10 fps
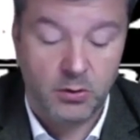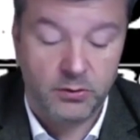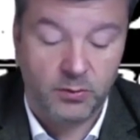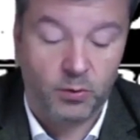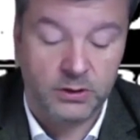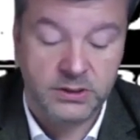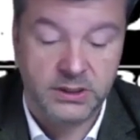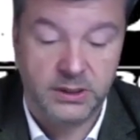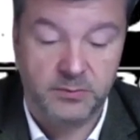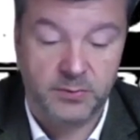the ones that
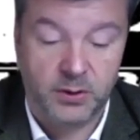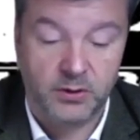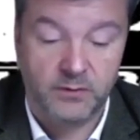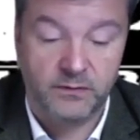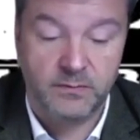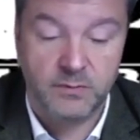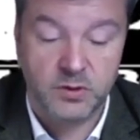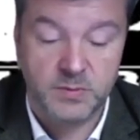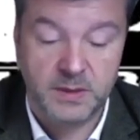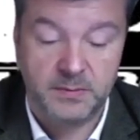you'll borrow from
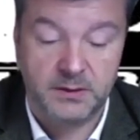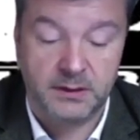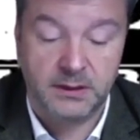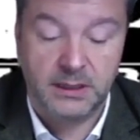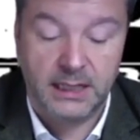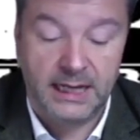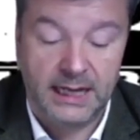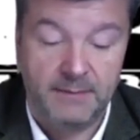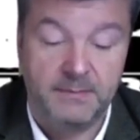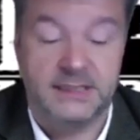most people
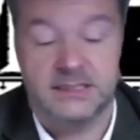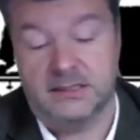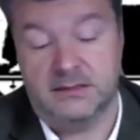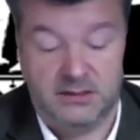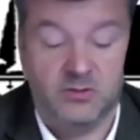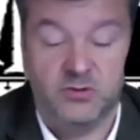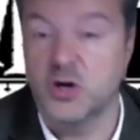means that, you know,